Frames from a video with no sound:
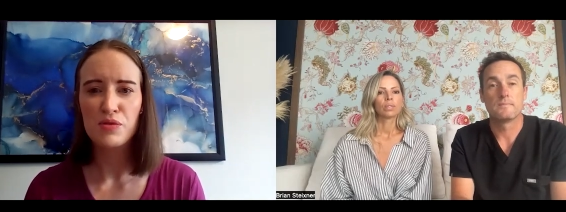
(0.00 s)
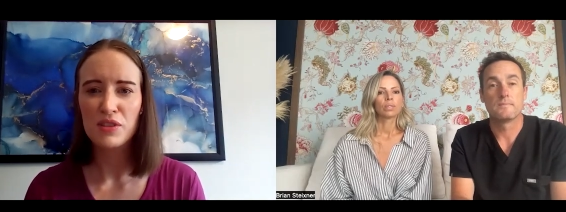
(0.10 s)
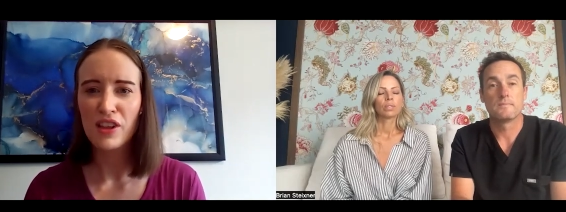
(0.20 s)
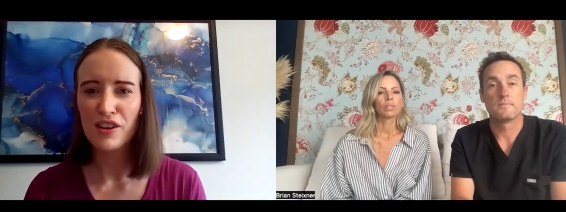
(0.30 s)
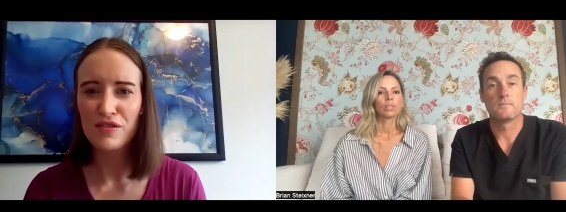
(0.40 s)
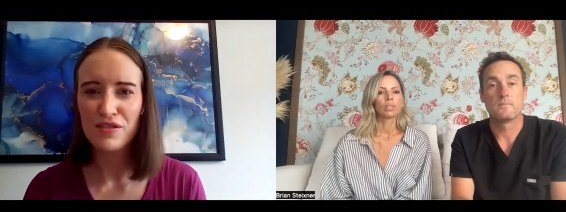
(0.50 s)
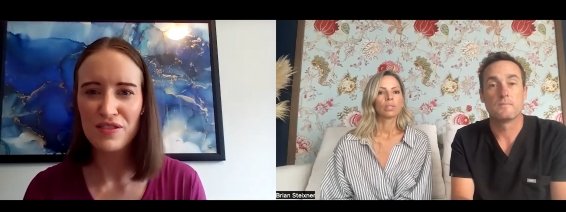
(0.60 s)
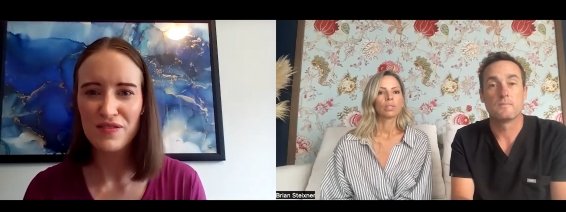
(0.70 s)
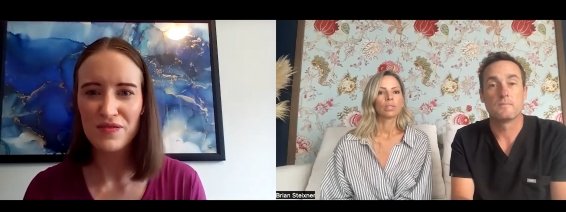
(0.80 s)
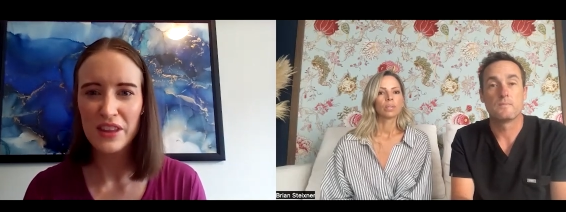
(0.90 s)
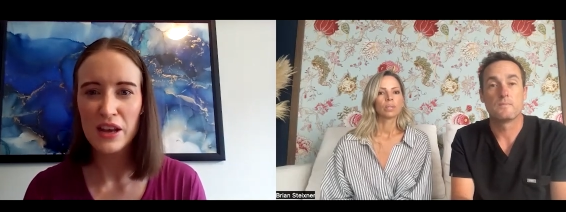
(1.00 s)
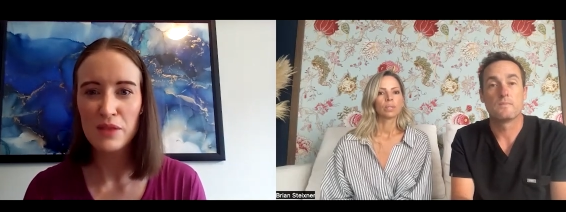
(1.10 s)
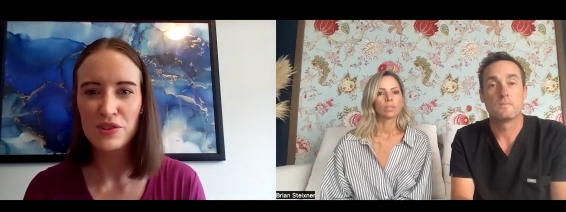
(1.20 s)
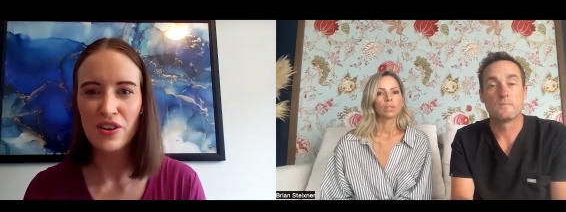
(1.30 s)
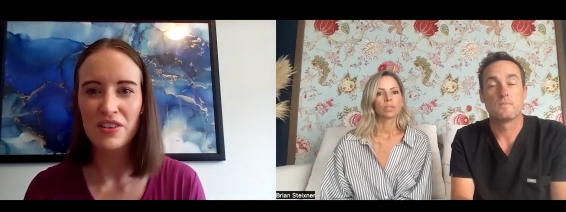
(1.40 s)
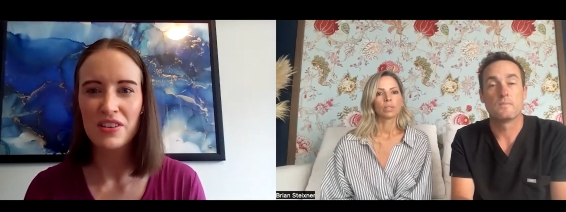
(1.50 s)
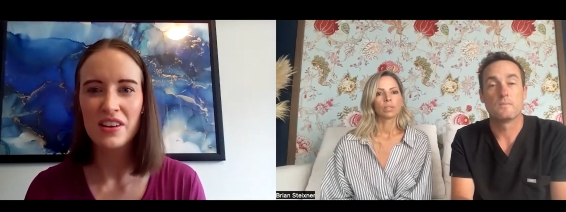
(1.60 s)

Speaker 1: would love tips on